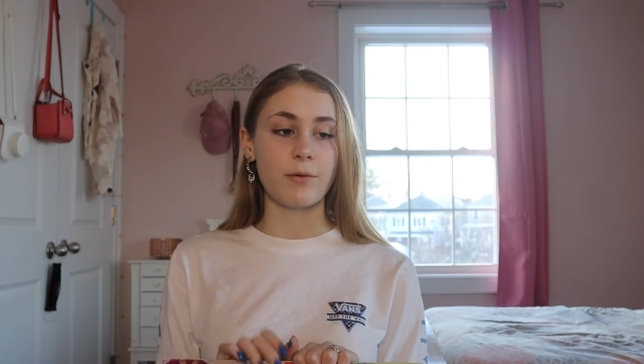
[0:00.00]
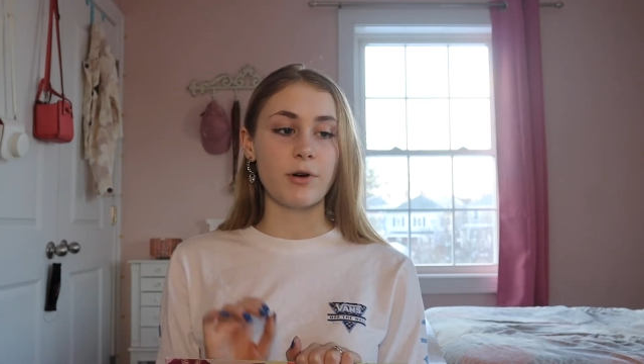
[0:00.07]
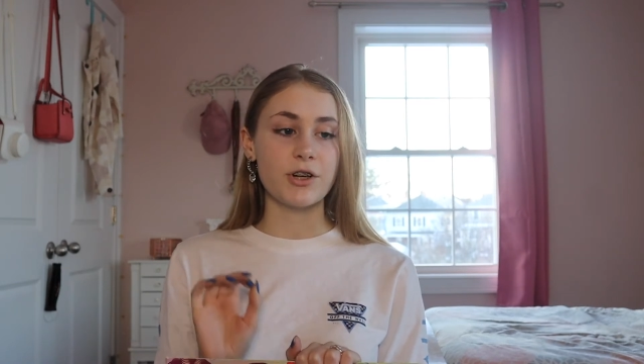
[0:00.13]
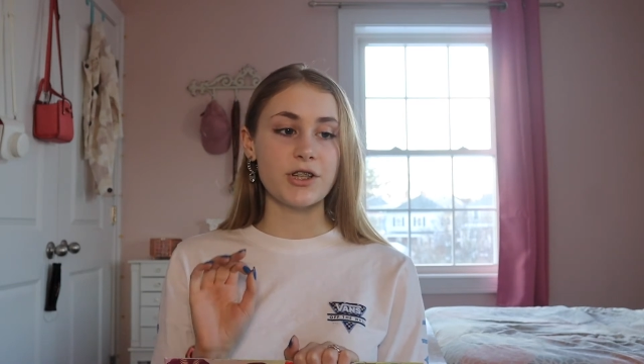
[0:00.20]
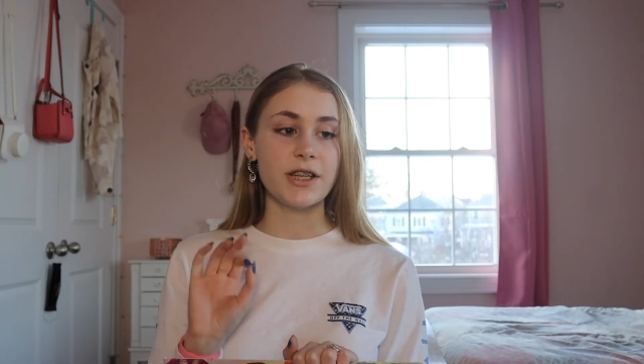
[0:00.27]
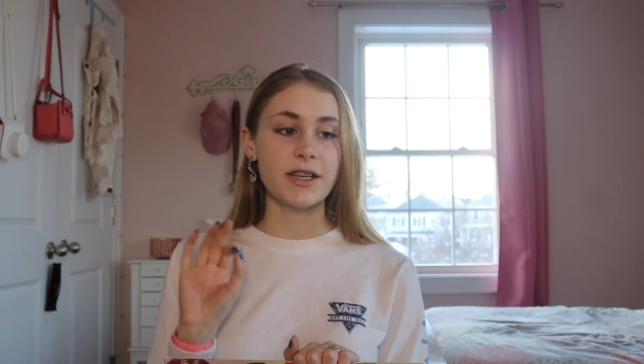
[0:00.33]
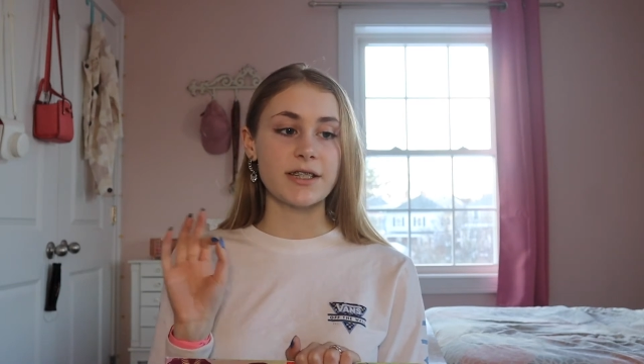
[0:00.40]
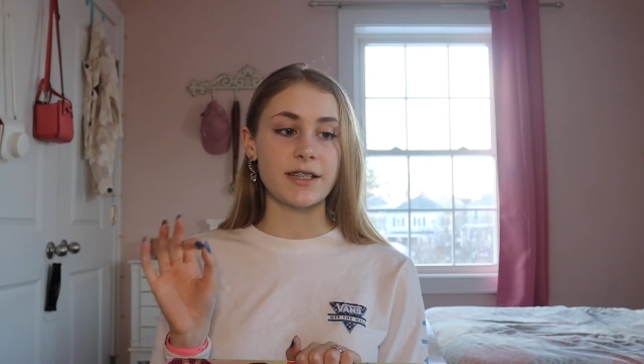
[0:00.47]
I
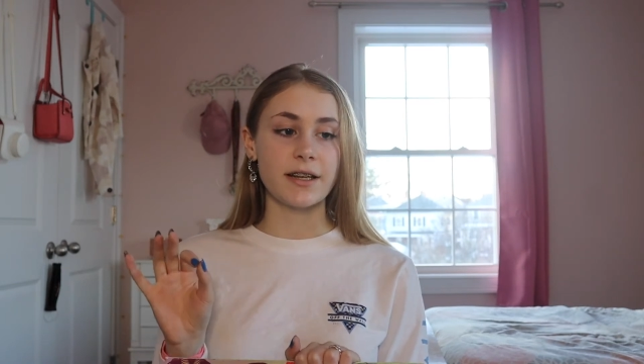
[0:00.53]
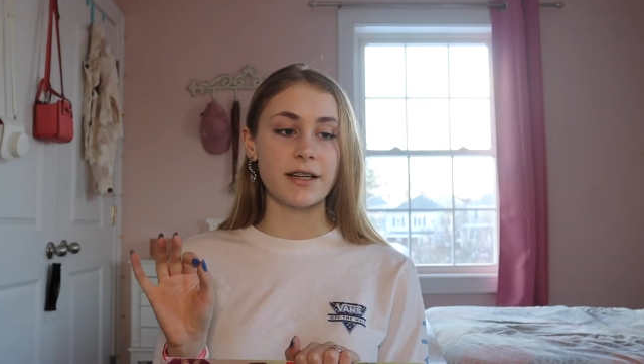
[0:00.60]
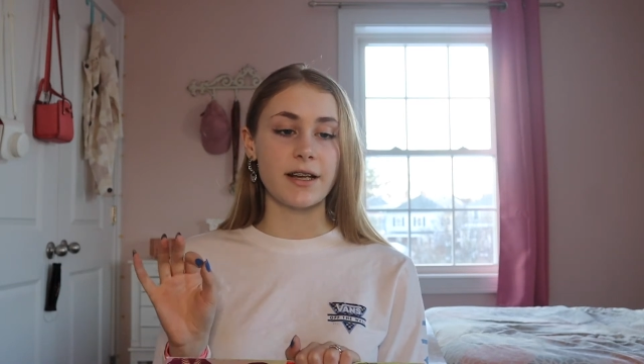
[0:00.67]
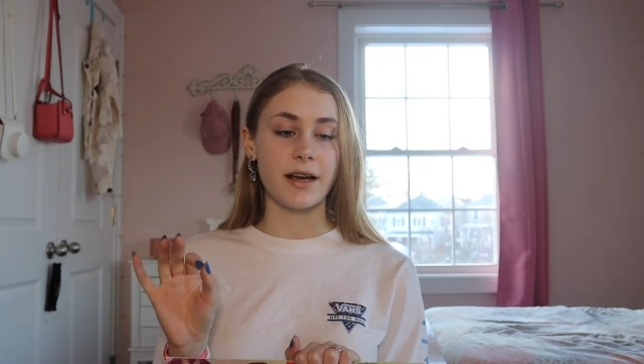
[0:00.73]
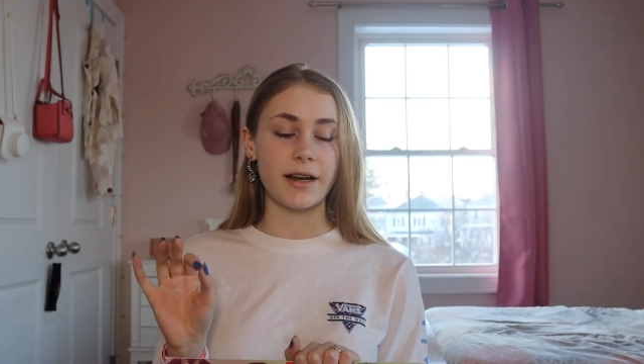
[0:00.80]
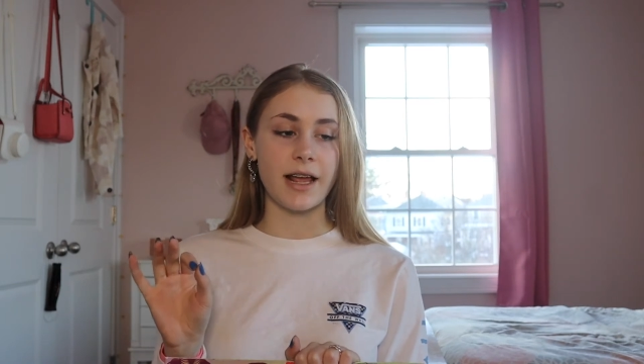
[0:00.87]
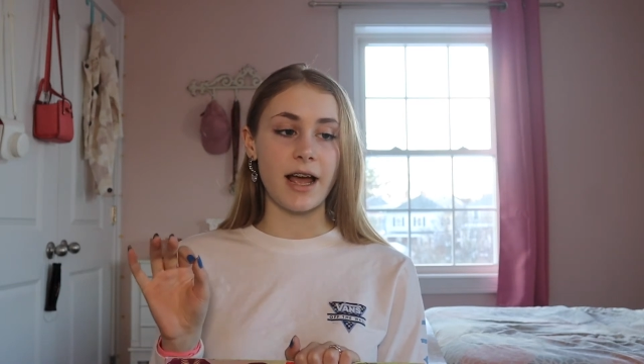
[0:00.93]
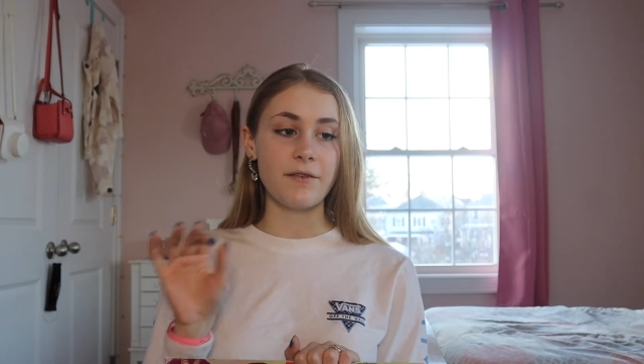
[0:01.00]
watched the extended
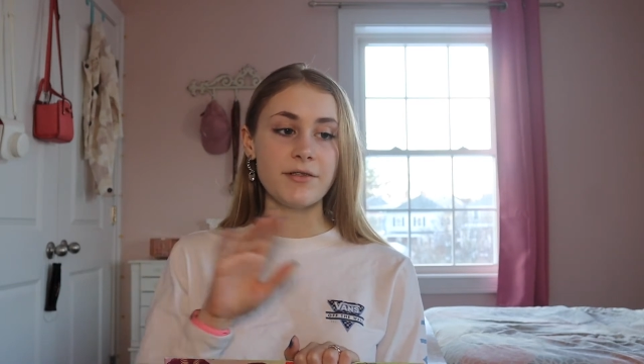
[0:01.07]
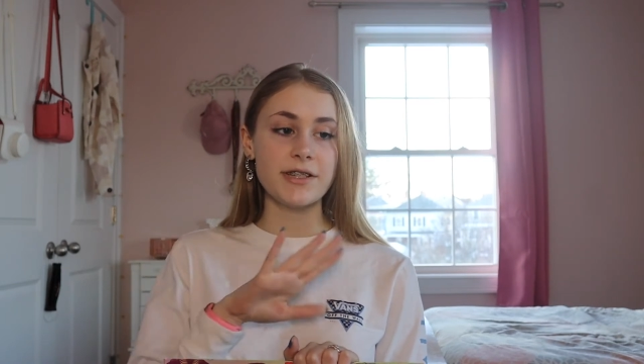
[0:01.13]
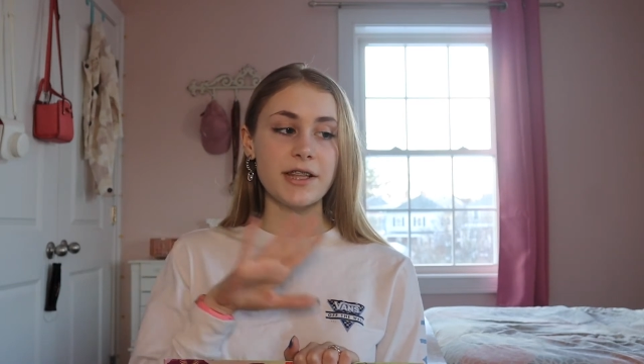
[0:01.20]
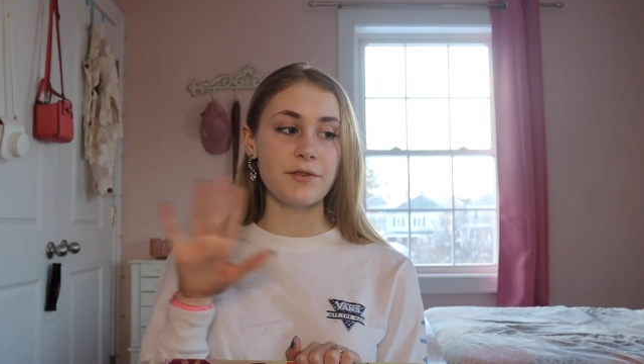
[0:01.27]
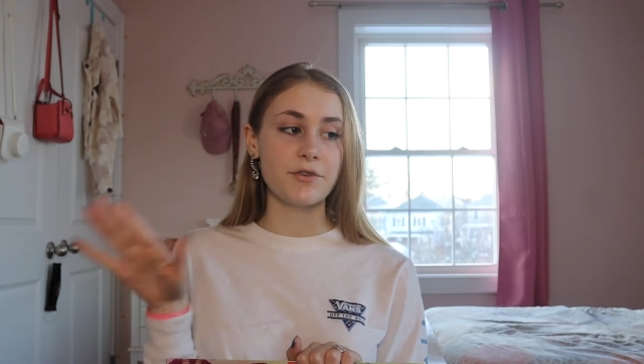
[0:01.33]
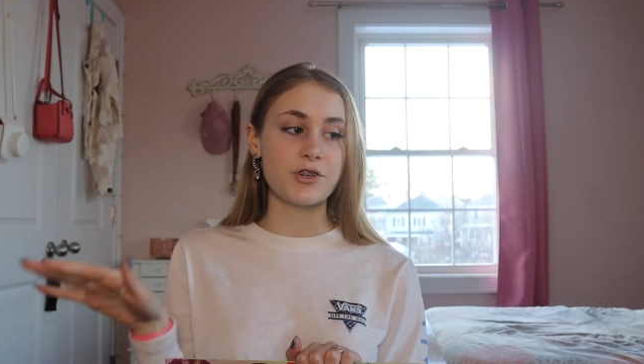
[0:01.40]
cut. I haven't seen the